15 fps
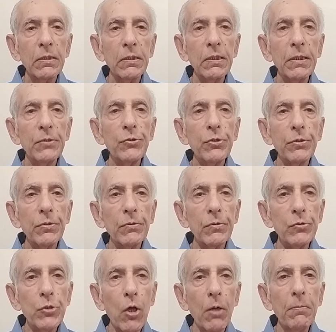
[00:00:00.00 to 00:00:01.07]
the
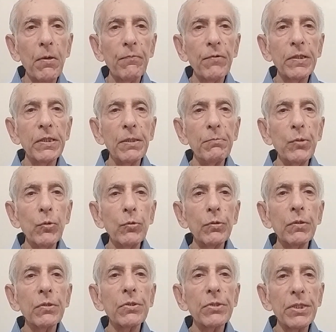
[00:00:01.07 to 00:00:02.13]
job of an
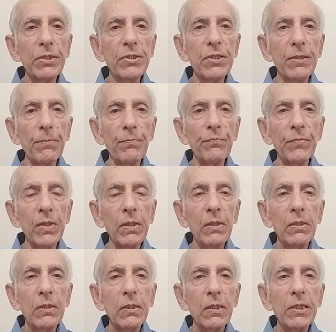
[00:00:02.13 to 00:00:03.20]
immune system
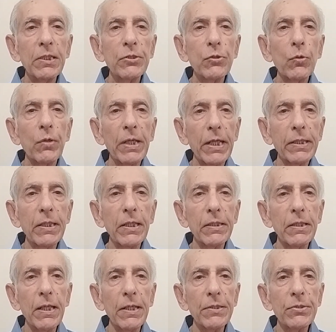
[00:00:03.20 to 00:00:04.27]
is to
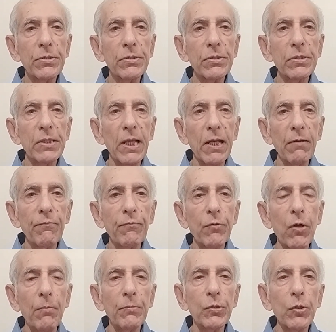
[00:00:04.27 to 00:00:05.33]
recognize self
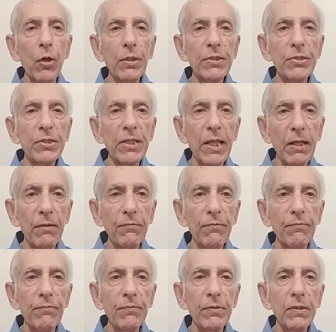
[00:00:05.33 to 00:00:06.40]
from non-self.
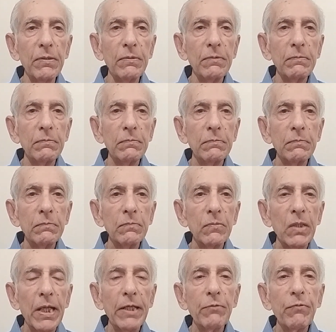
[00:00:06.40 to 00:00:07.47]

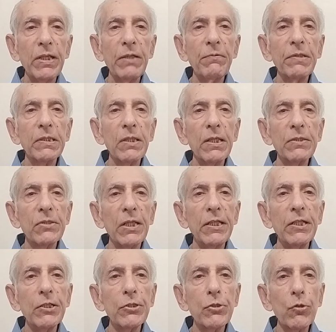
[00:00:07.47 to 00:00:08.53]
And whenever there is an
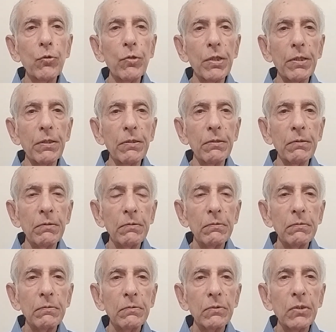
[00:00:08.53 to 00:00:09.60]
intruder,
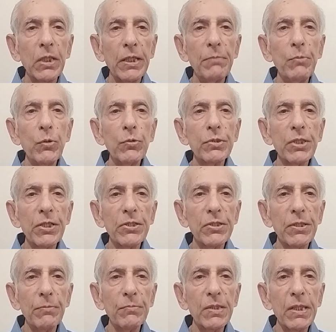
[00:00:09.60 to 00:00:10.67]
the immune
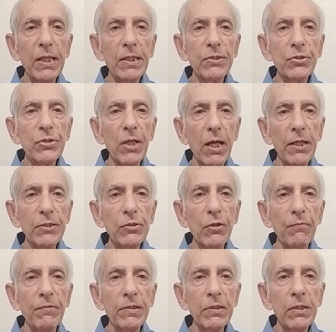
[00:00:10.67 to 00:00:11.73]
system takes charge
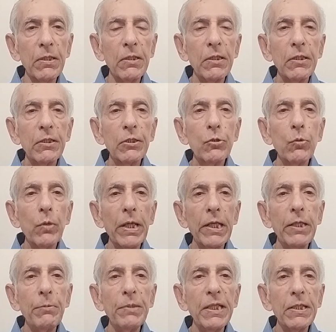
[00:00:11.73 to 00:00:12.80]
of it to
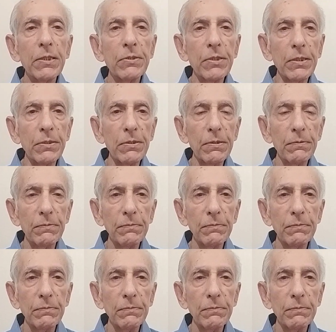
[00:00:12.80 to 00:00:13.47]
eliminate it.